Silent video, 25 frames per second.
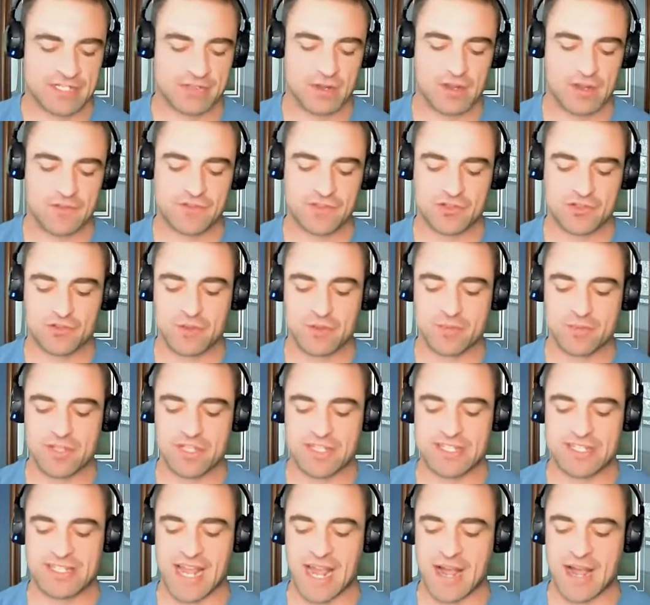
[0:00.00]
So I've stripped
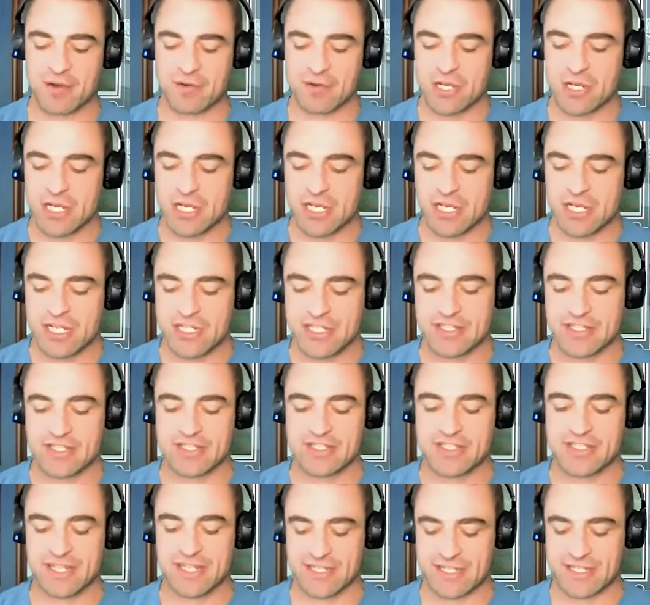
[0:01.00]
this down into the
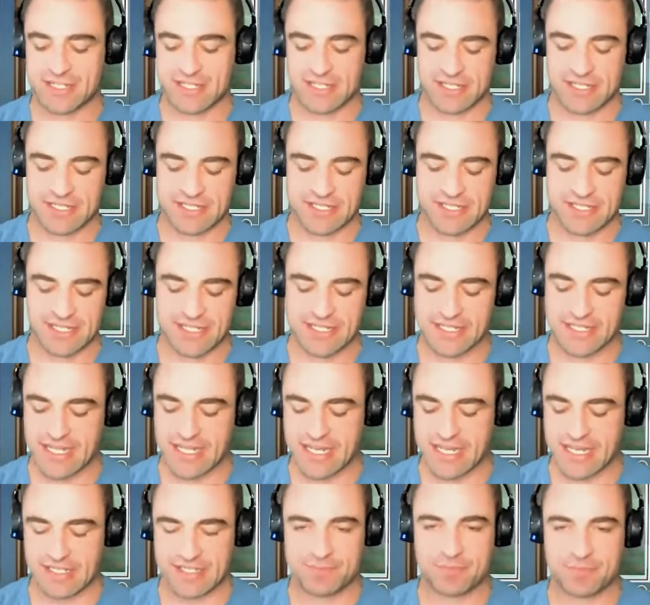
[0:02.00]
six
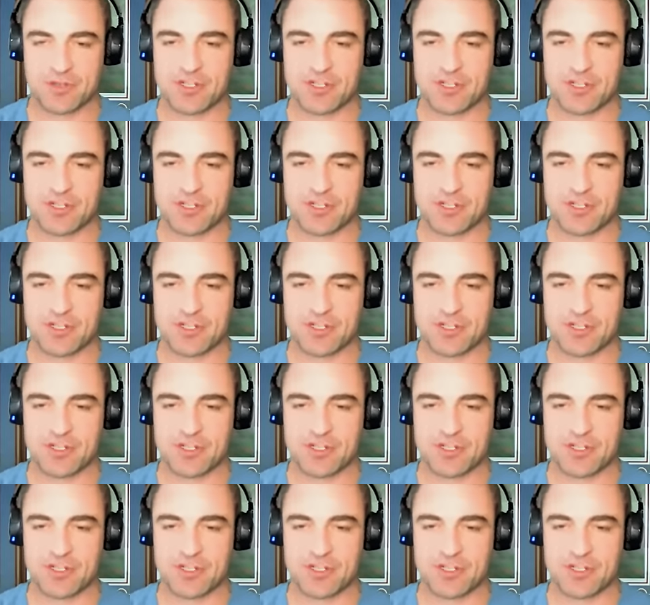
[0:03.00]
keys.